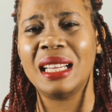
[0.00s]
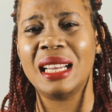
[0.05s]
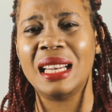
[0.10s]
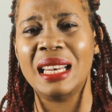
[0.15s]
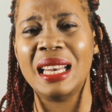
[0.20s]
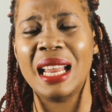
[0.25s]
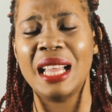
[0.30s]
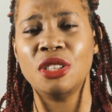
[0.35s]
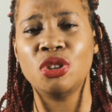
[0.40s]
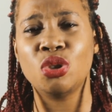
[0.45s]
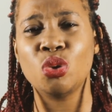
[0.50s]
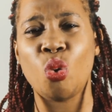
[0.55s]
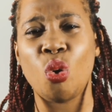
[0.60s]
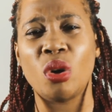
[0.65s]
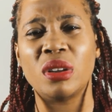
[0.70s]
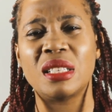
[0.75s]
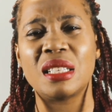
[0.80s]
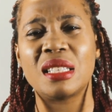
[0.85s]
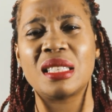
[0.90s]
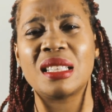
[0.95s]
they learn
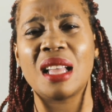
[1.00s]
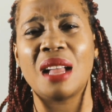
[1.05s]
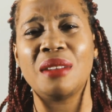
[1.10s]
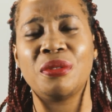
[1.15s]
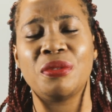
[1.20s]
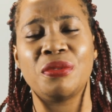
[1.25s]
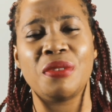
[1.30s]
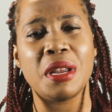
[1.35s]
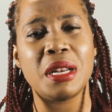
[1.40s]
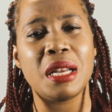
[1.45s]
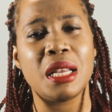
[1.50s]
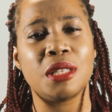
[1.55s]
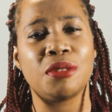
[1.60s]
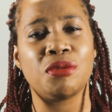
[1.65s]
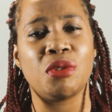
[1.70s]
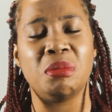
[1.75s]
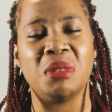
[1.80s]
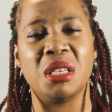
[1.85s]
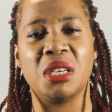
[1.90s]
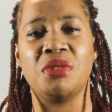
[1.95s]
to understand
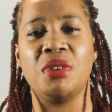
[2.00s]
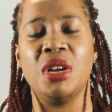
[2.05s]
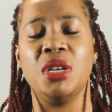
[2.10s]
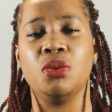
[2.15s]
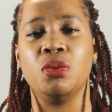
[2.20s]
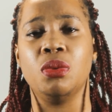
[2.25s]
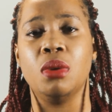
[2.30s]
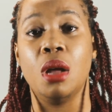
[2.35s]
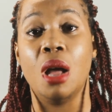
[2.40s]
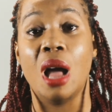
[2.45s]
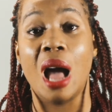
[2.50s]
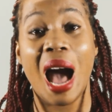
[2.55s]
fairness from the cradle.